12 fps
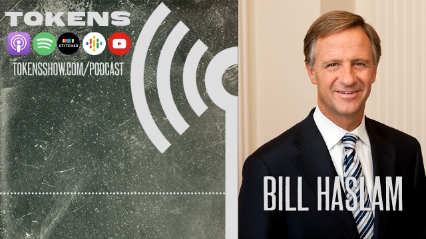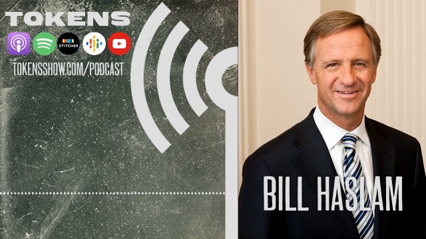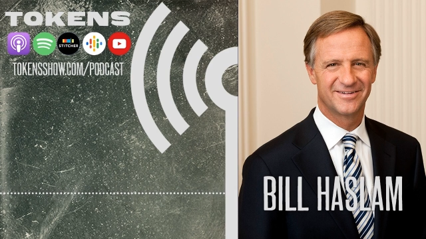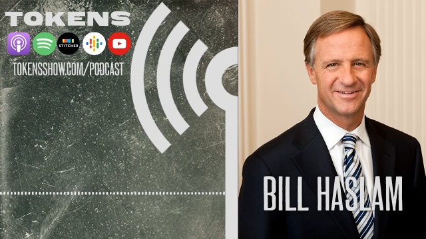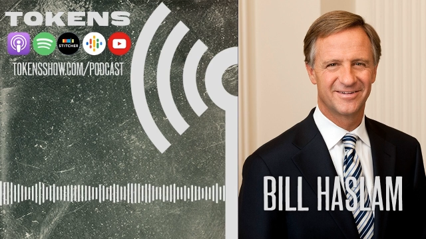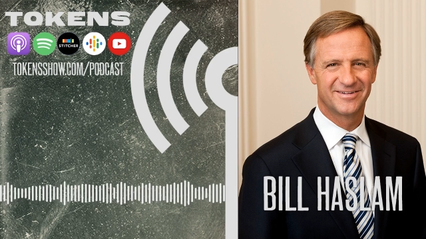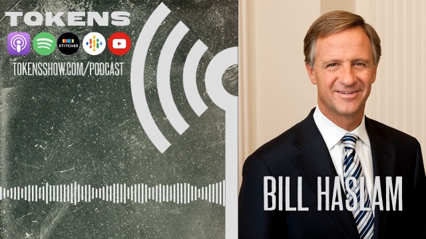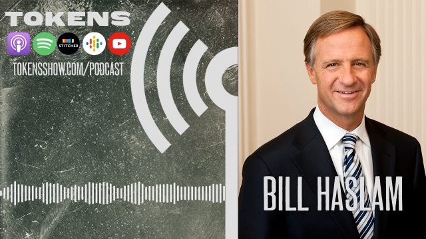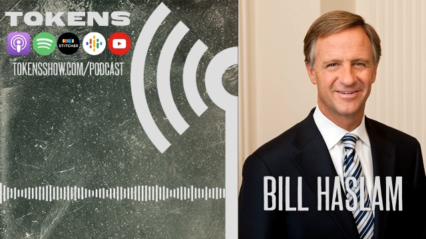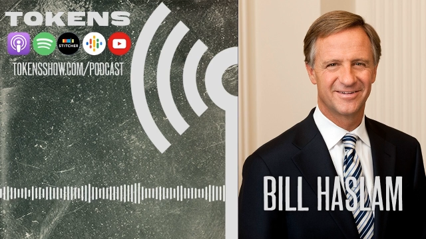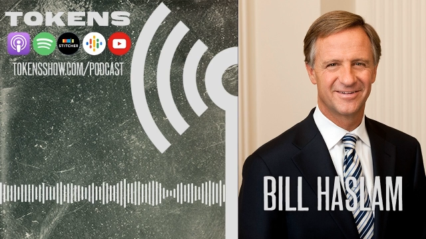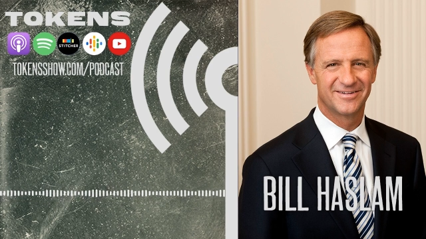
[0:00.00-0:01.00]

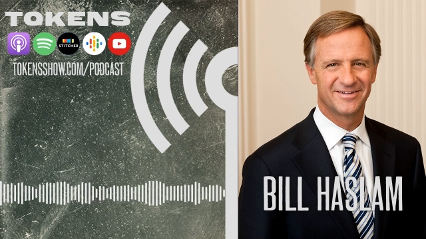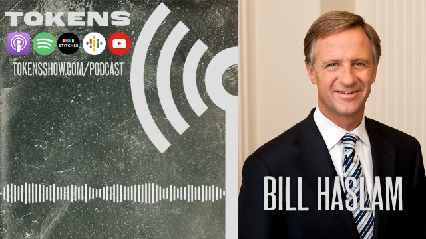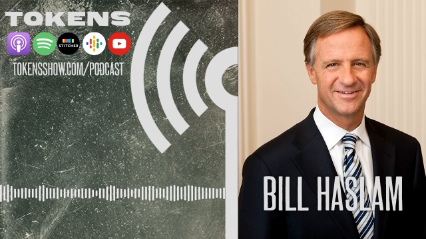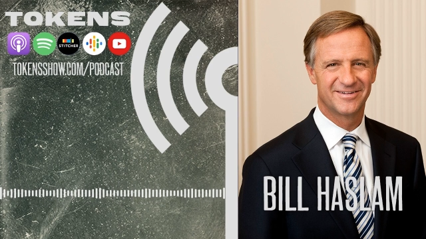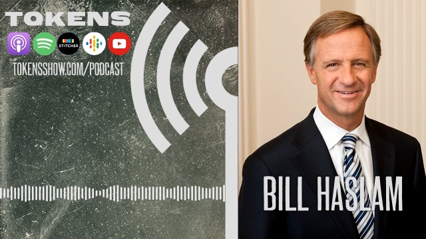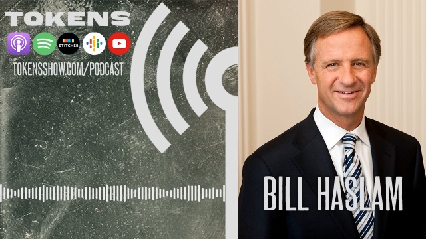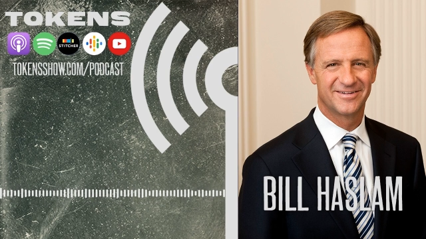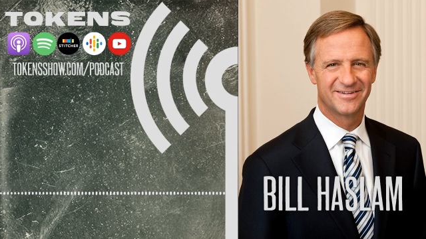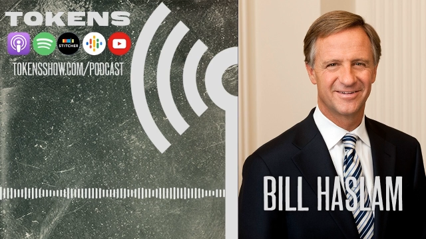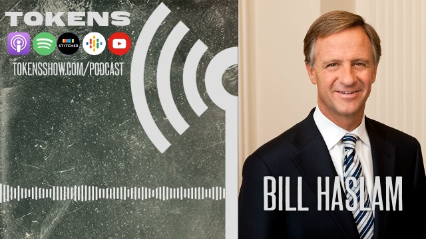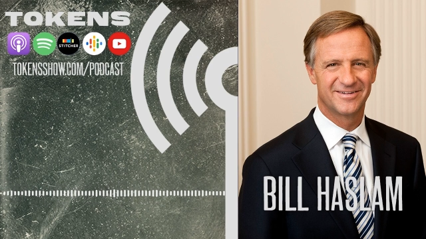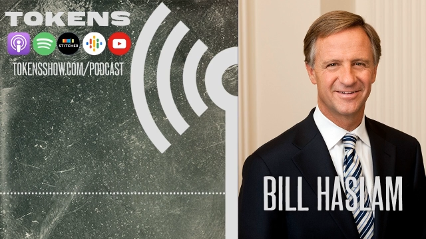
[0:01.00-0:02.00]

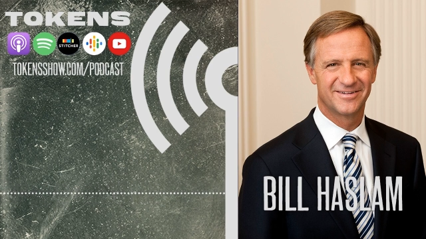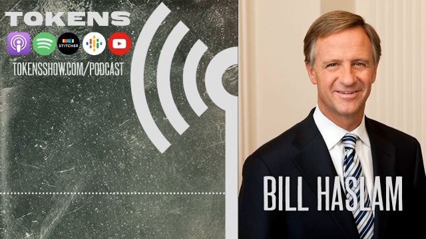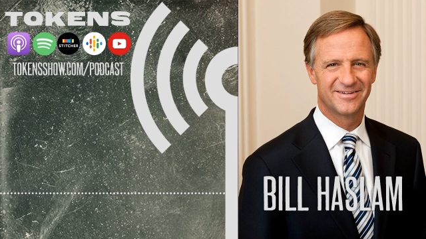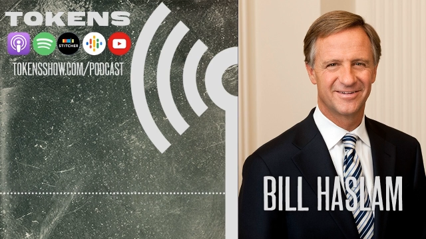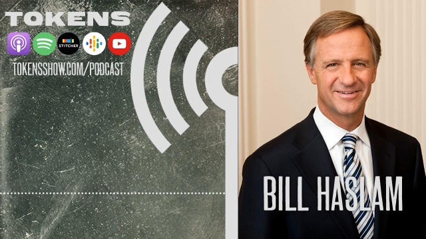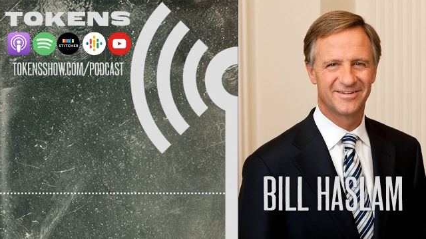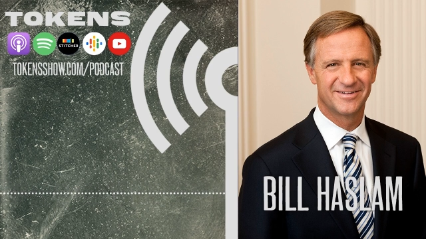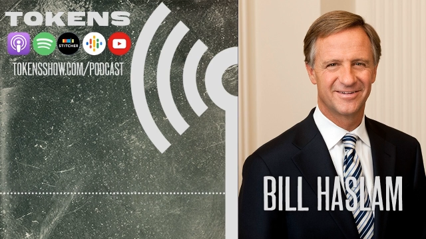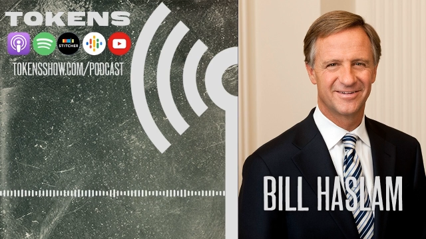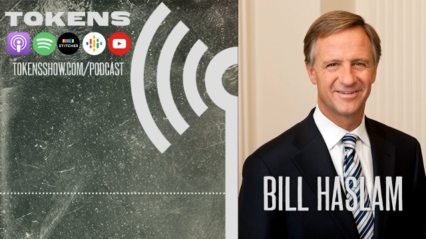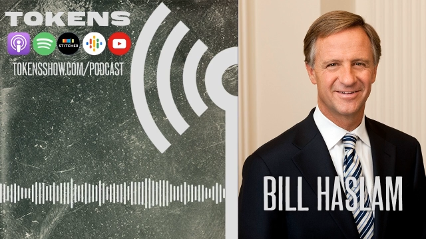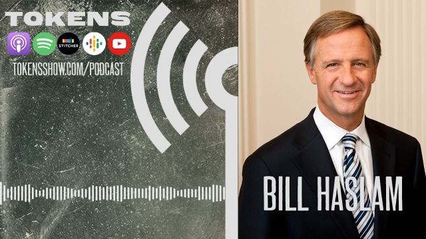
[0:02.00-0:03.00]

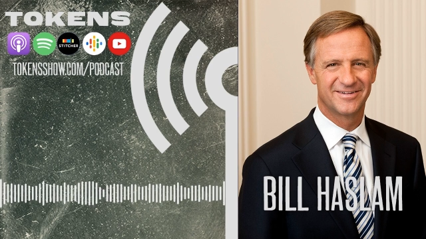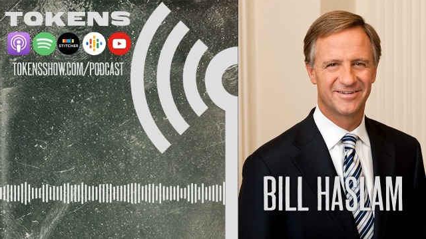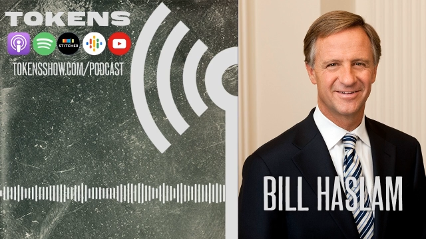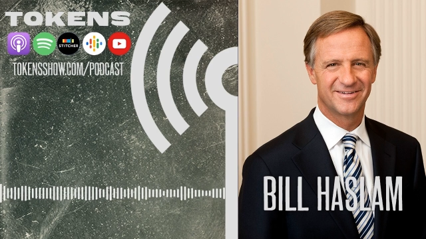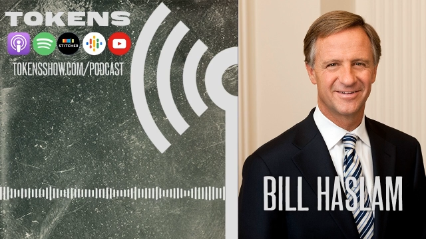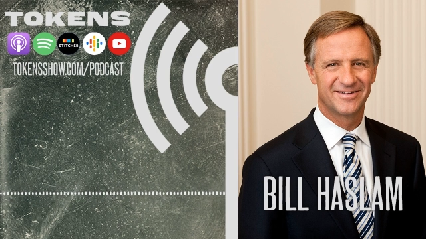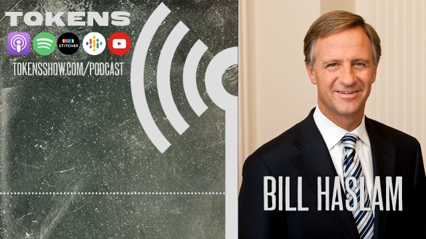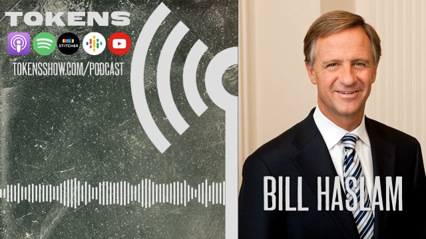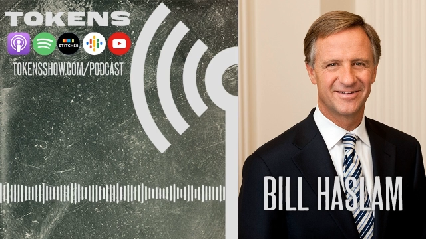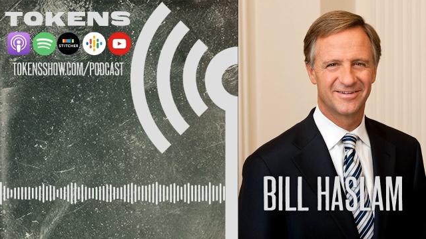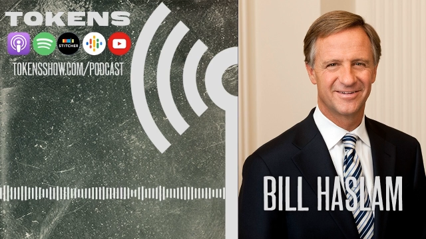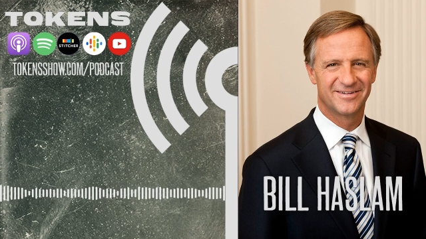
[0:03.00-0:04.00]

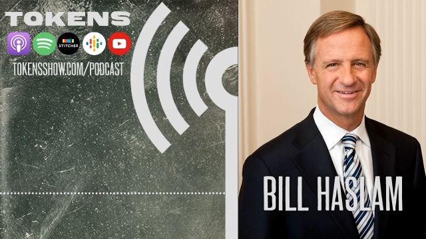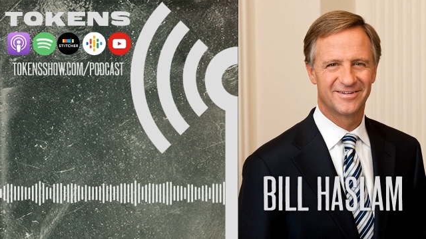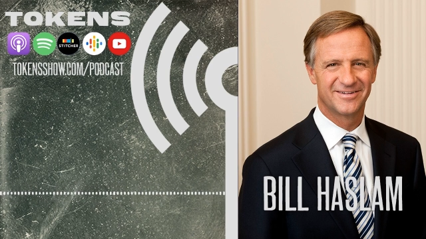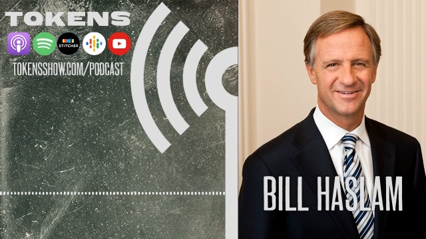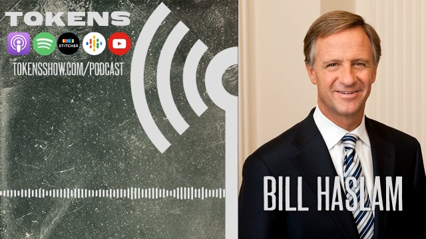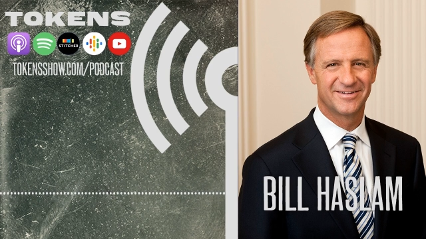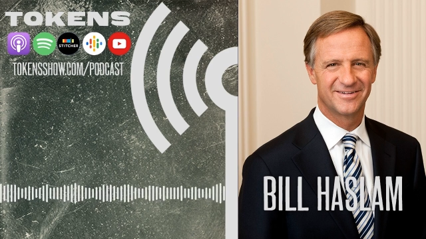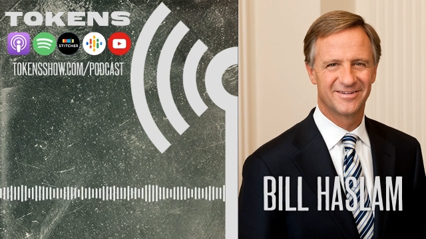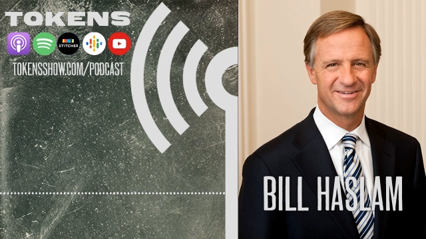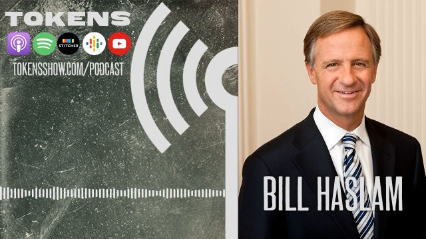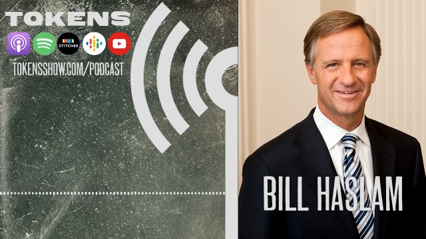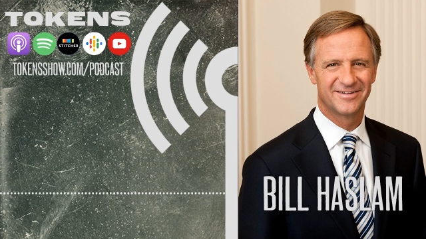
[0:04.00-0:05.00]

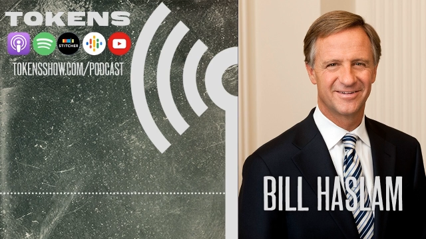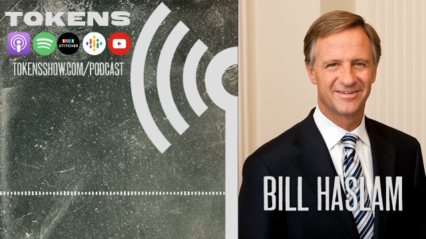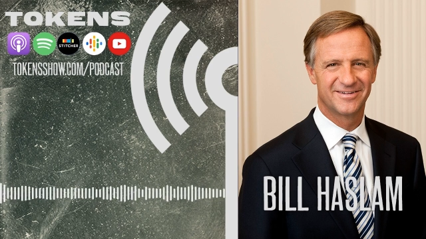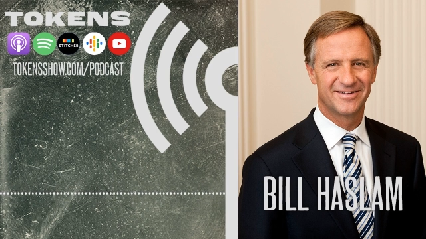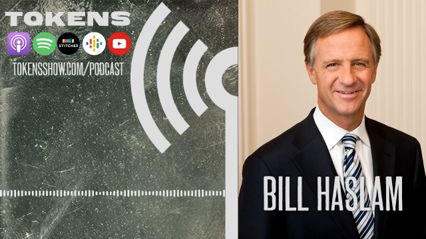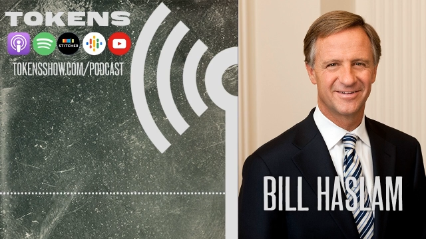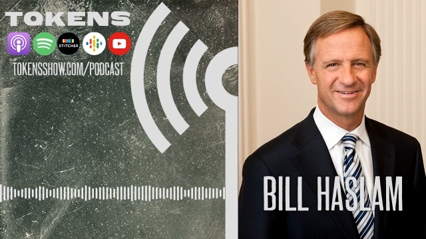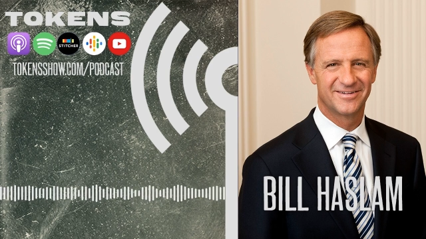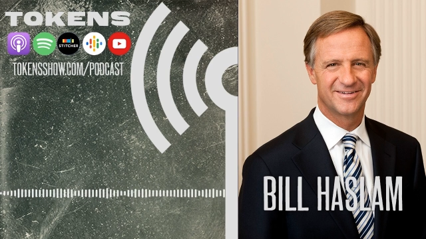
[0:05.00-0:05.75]
The face doesn't move, so there is nothing to read.